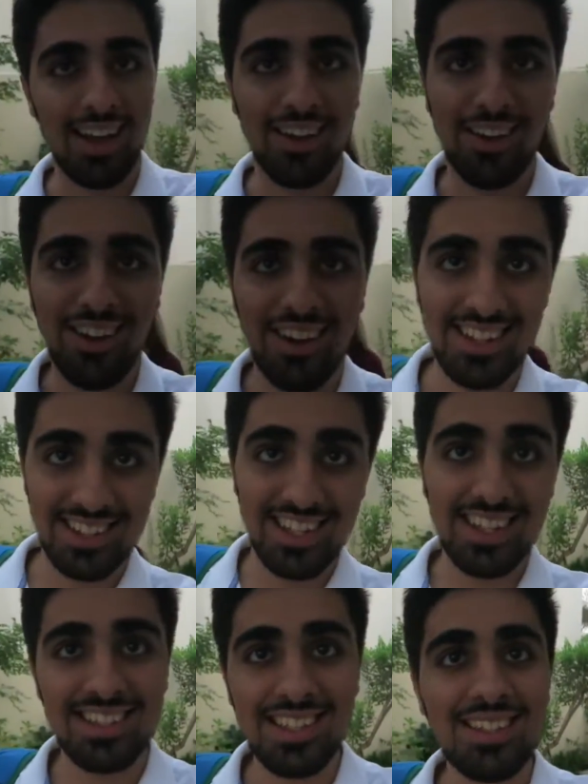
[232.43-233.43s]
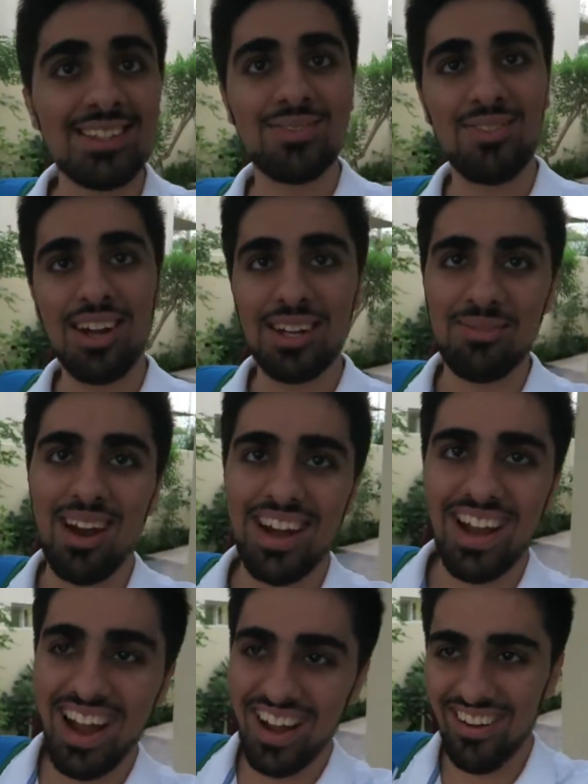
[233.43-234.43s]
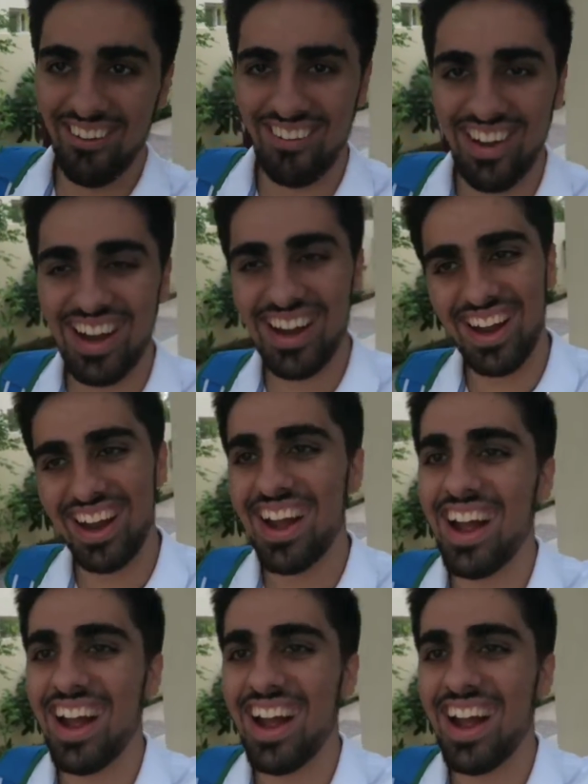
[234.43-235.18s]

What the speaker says: I know, it seems funny, but I know, right?